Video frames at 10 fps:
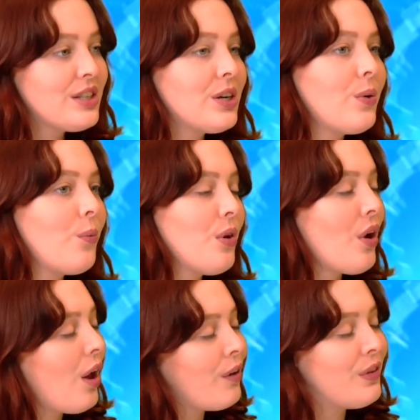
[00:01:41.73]
And so with
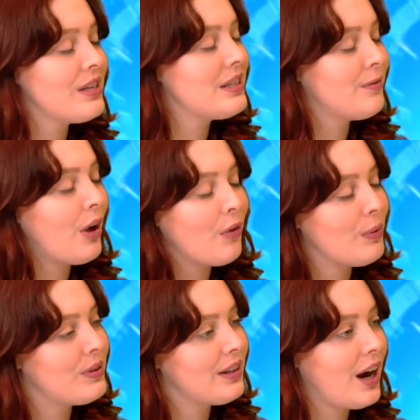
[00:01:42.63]
all of this involvement
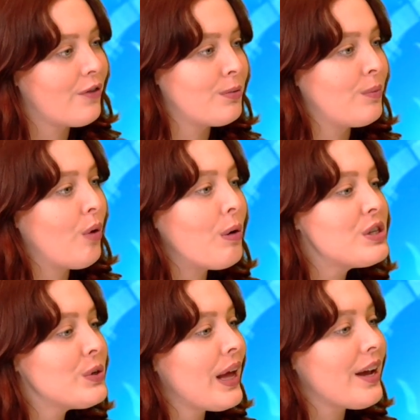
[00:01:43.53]
with the government, what would
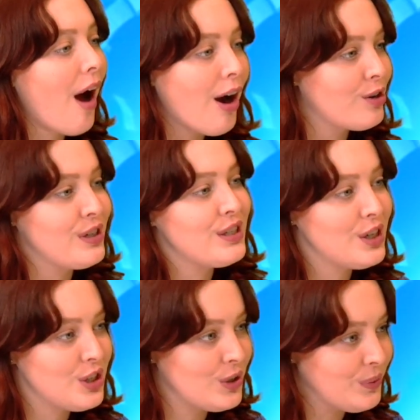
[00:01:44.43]
you like Congress
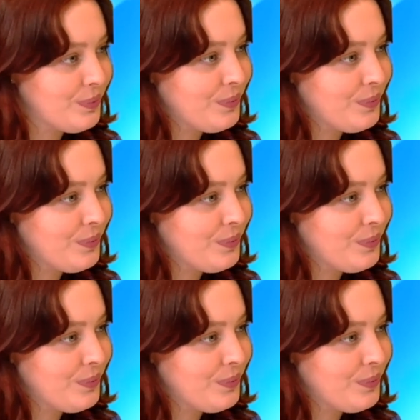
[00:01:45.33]
to do?